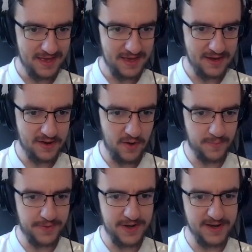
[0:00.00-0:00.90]
And
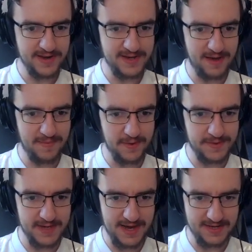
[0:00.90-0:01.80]
hope that it does it on both
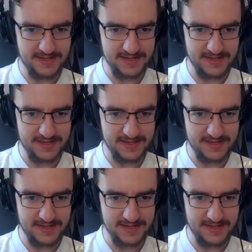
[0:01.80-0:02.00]
sides,